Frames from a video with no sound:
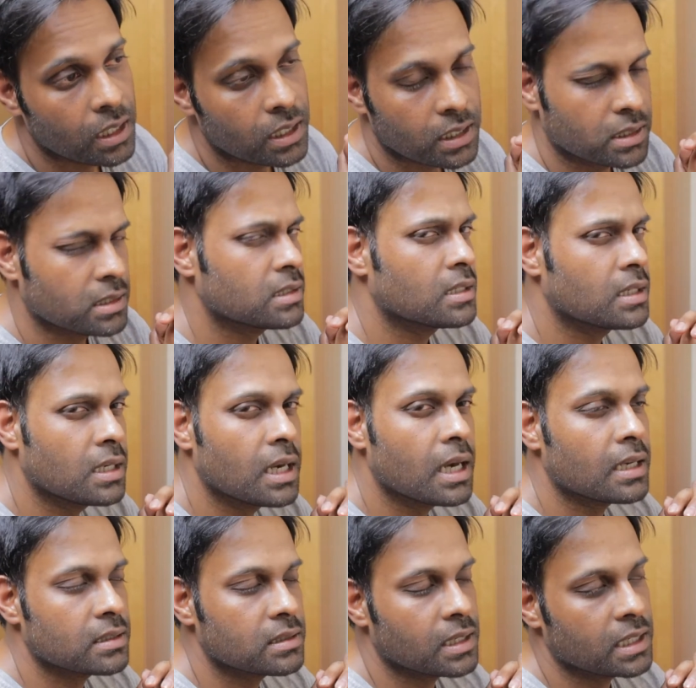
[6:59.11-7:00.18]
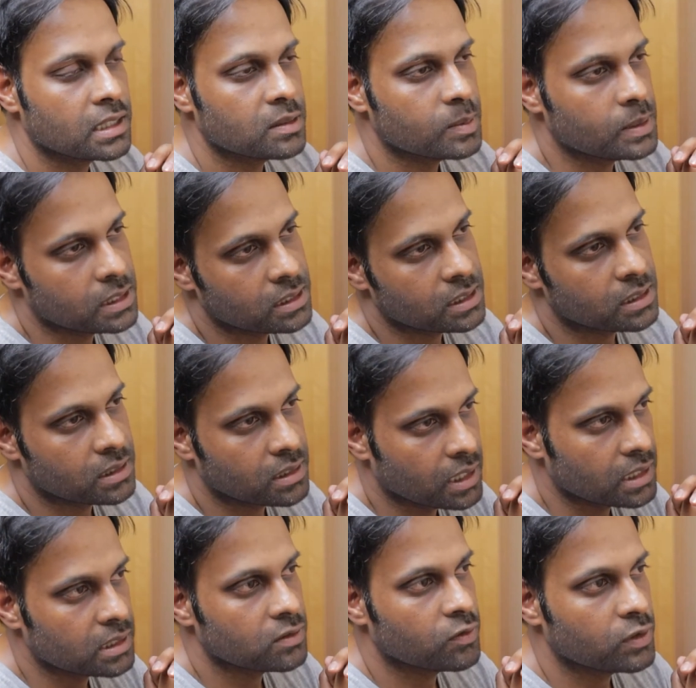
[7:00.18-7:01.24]
He has nice pieces,
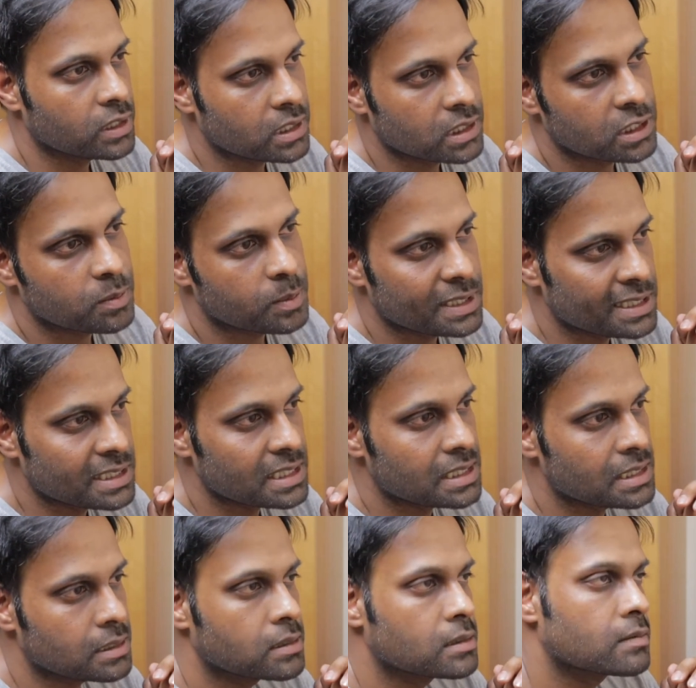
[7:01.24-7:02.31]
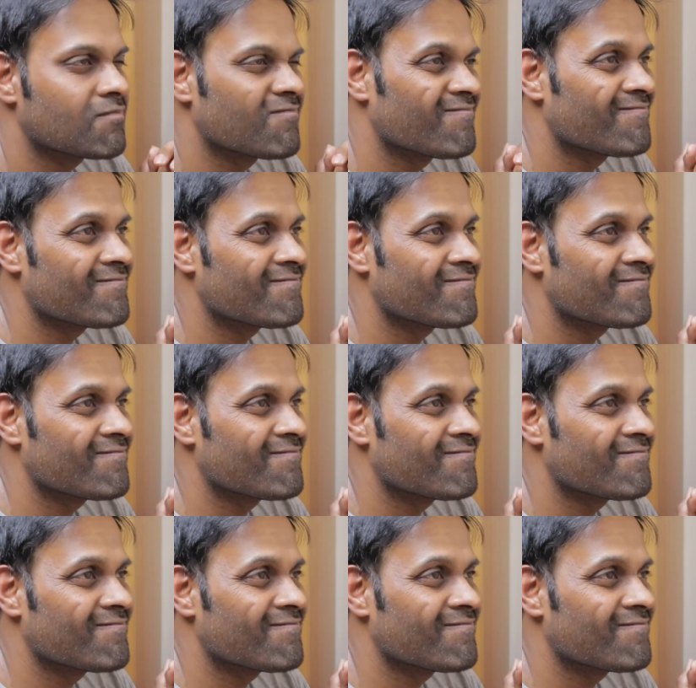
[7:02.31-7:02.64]
nice vintage pieces.